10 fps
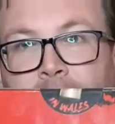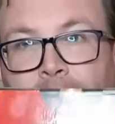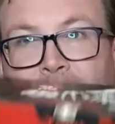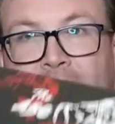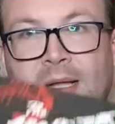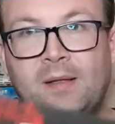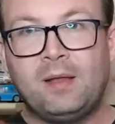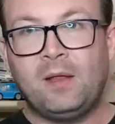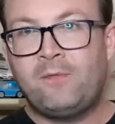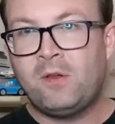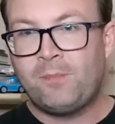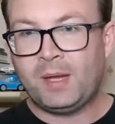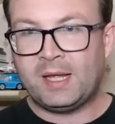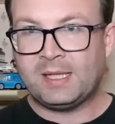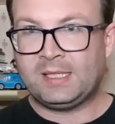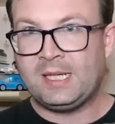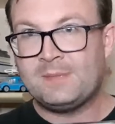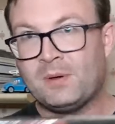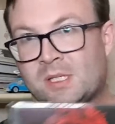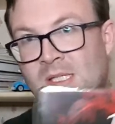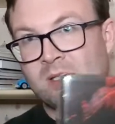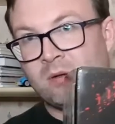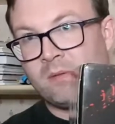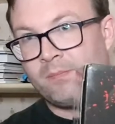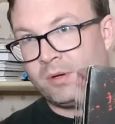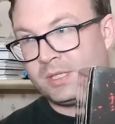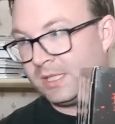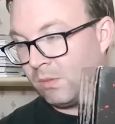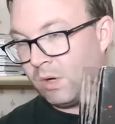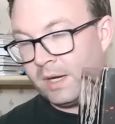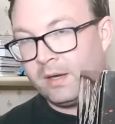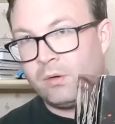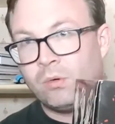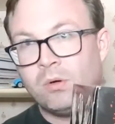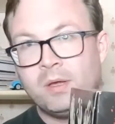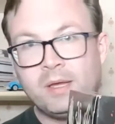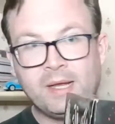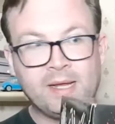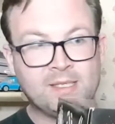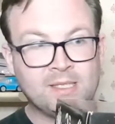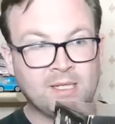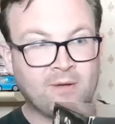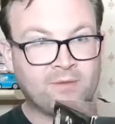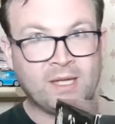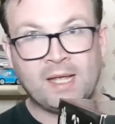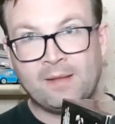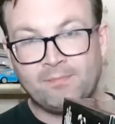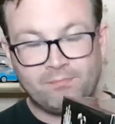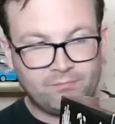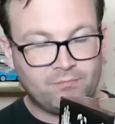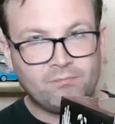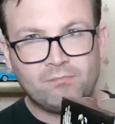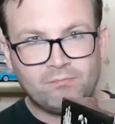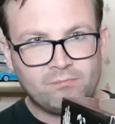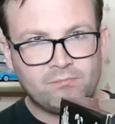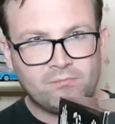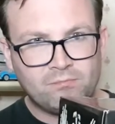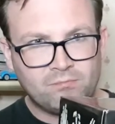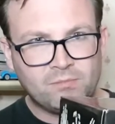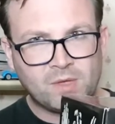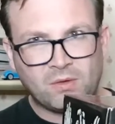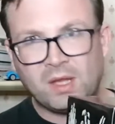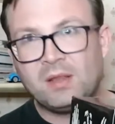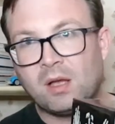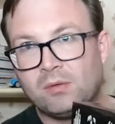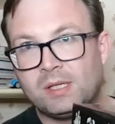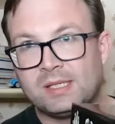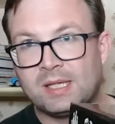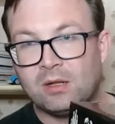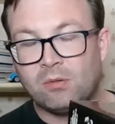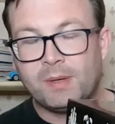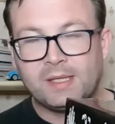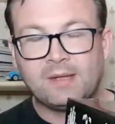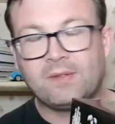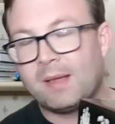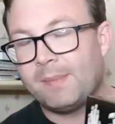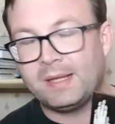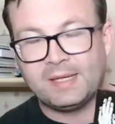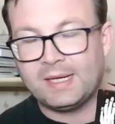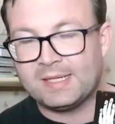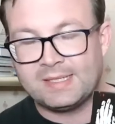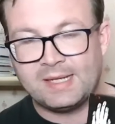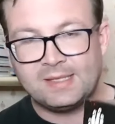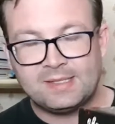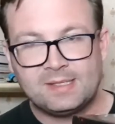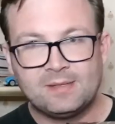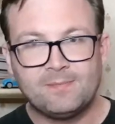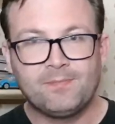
But if you've been getting these boxes, boxes a while, it's enough to get the thing noticed a little bit, if that made any sense.